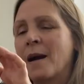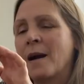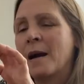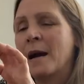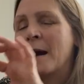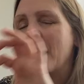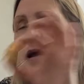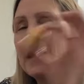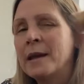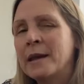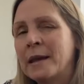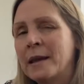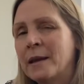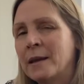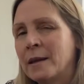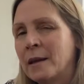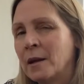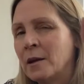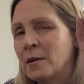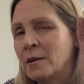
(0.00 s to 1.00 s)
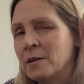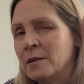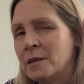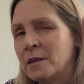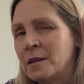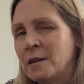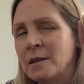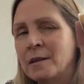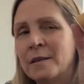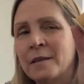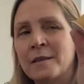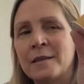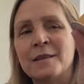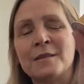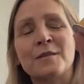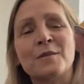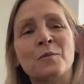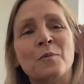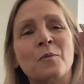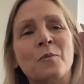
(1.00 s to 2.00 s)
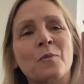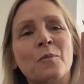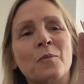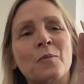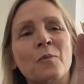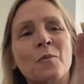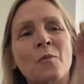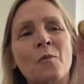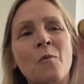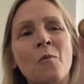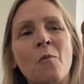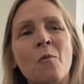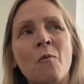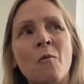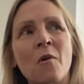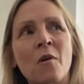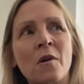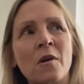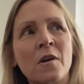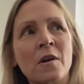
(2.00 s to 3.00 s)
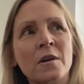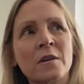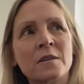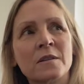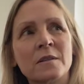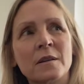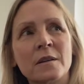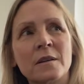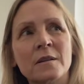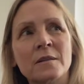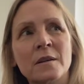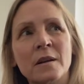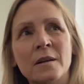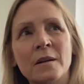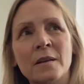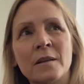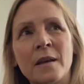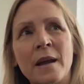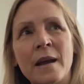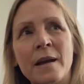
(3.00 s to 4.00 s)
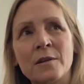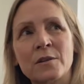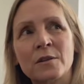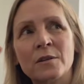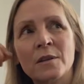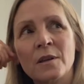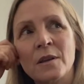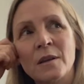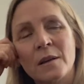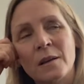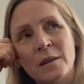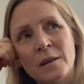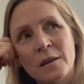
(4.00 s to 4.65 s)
I can't guarantee that this works because I actually